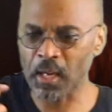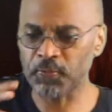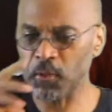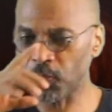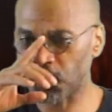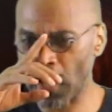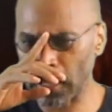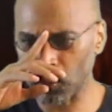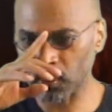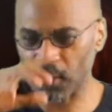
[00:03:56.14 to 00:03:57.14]
if you
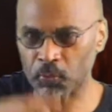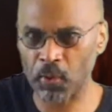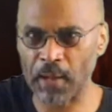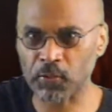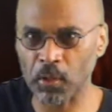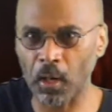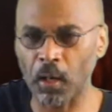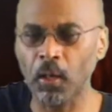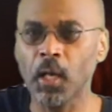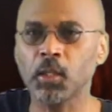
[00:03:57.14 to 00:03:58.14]
follow Lovecraft at all,